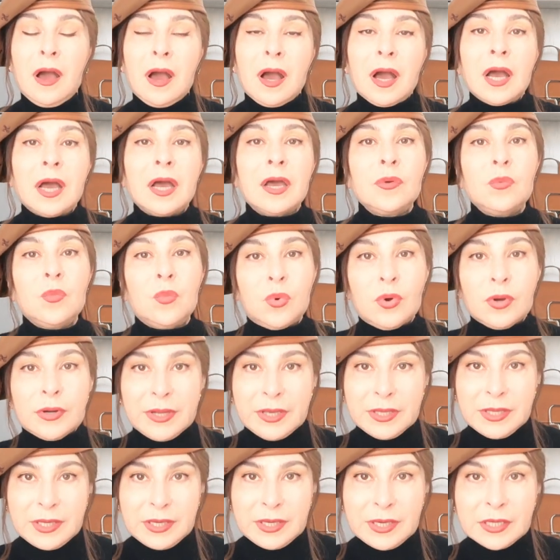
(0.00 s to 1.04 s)
I want
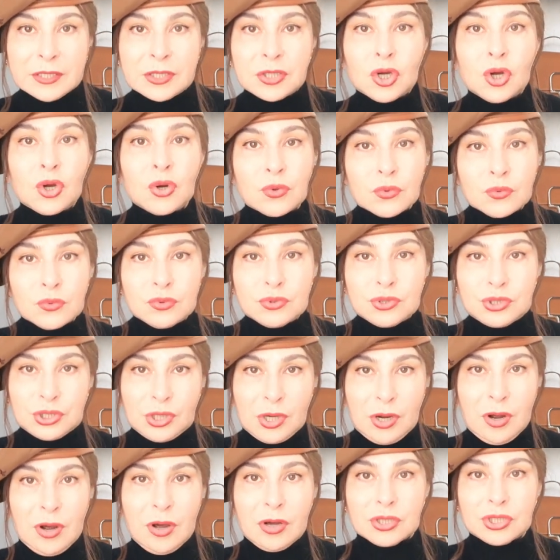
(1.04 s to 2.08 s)
to get Rouge
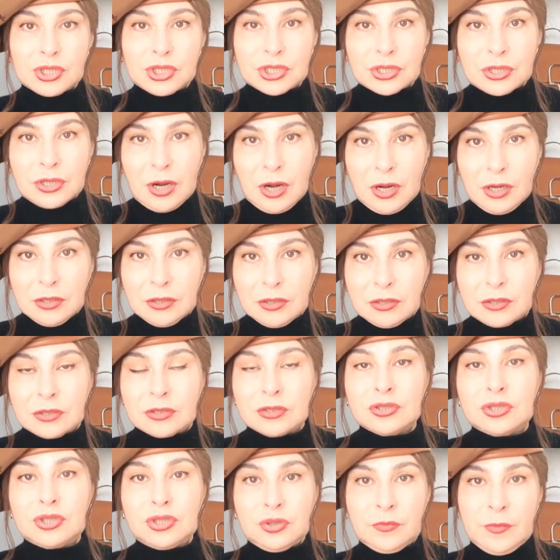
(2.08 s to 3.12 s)
H
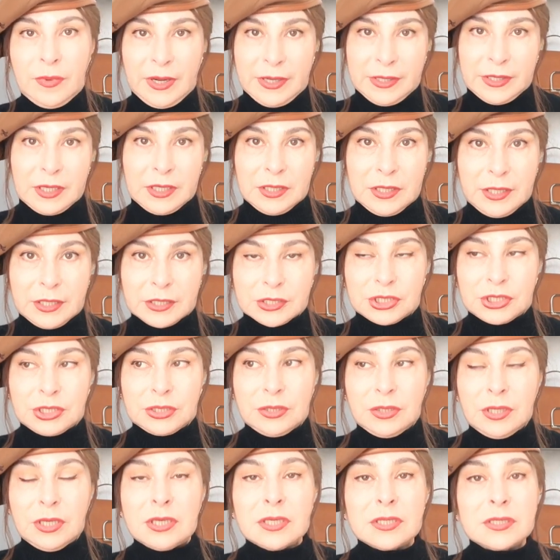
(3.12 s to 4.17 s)
color to my
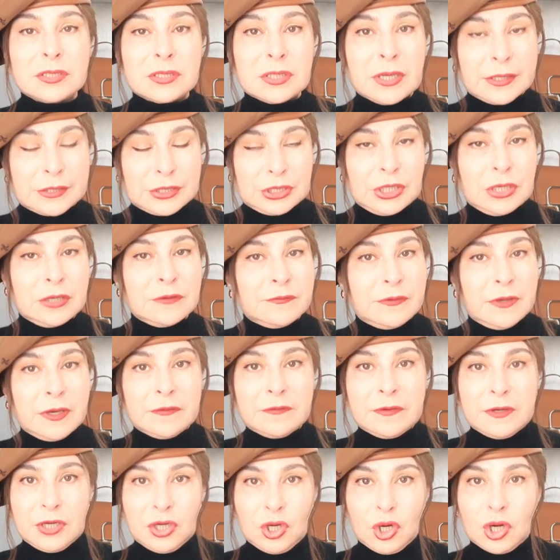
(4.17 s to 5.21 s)
collection. It's actually very,
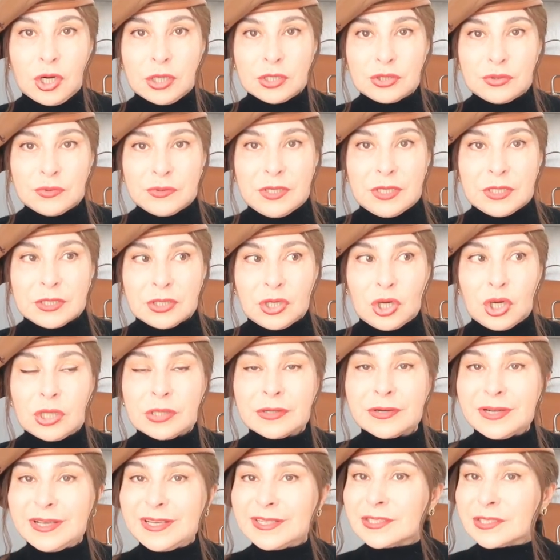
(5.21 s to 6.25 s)
very hard to get
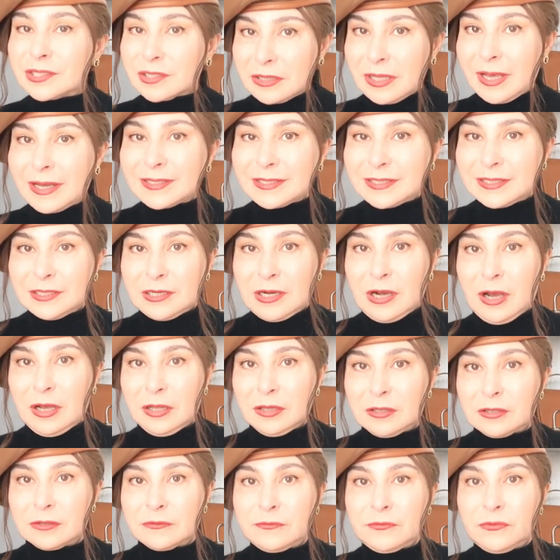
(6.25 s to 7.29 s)
color. It's classic
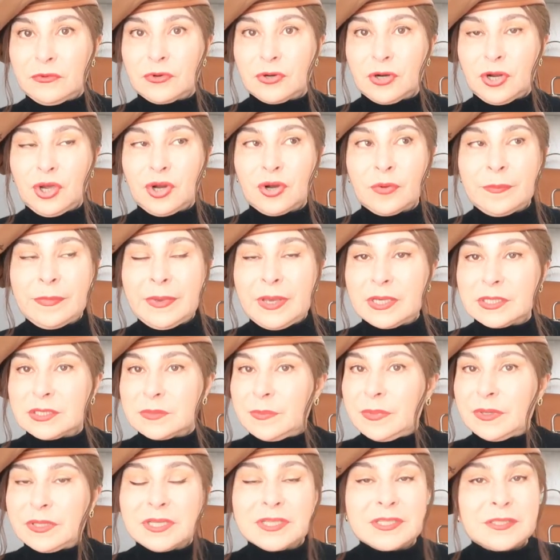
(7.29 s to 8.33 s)
color for Hermes,
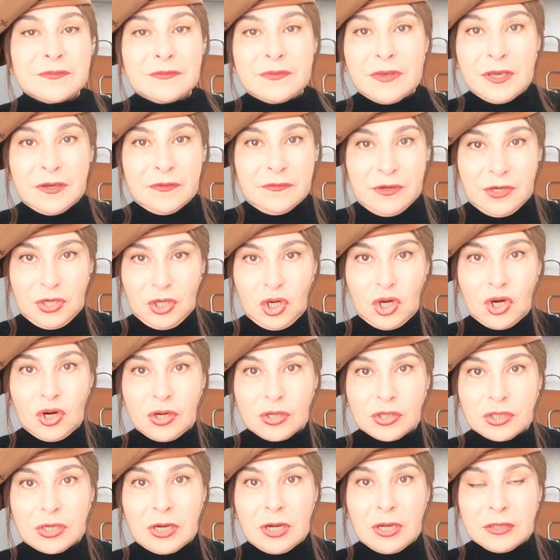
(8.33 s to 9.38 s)
but it's very, very
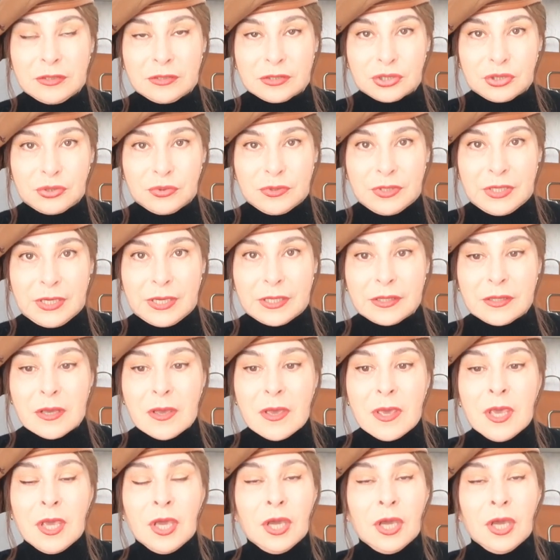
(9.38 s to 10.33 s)
hard color to get.